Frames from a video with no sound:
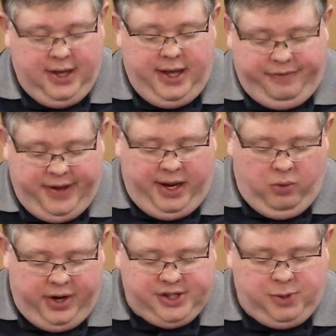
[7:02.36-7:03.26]
If
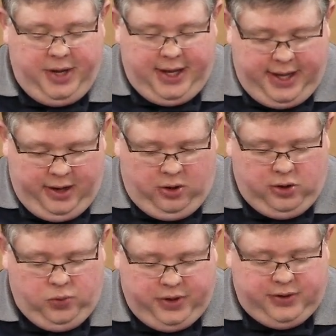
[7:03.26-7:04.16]
anyone is to be
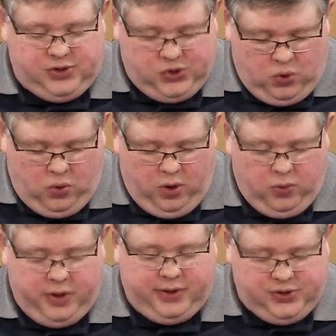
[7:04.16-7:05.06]
killed with the
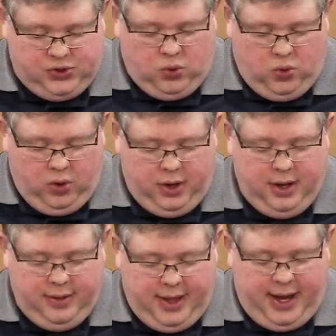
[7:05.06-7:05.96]
sword
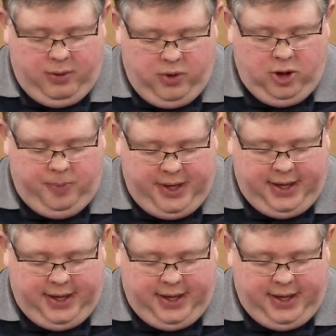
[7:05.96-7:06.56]
they will be